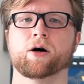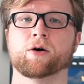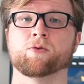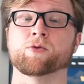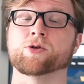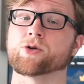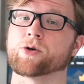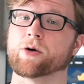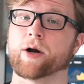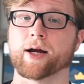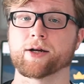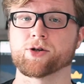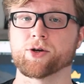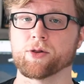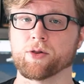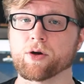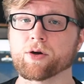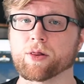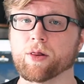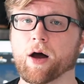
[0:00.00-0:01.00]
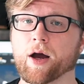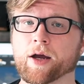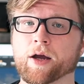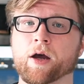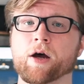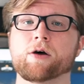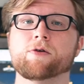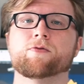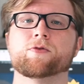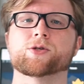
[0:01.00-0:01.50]
return actually look like
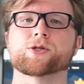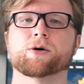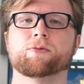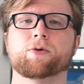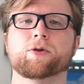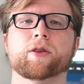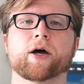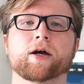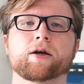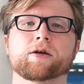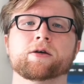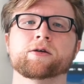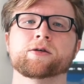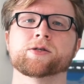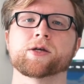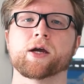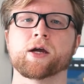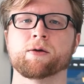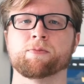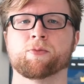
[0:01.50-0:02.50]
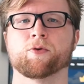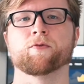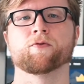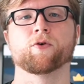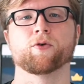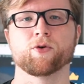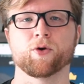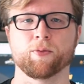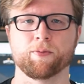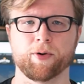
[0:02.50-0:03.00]
for someone that is a
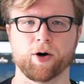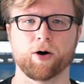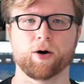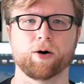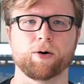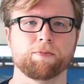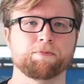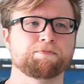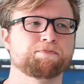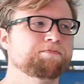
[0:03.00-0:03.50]
Portfolio Paul.